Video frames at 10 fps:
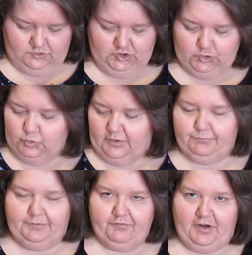cool
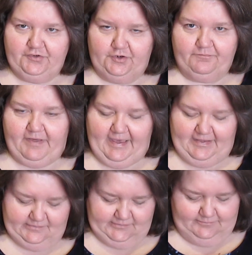and refresh your
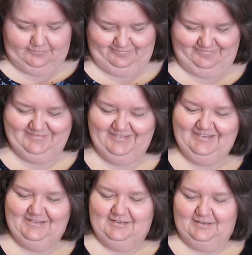face,
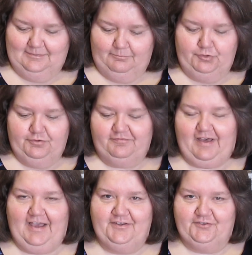
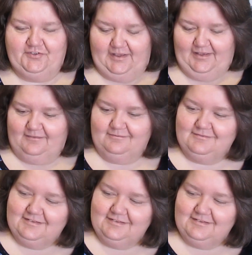beautify yourself.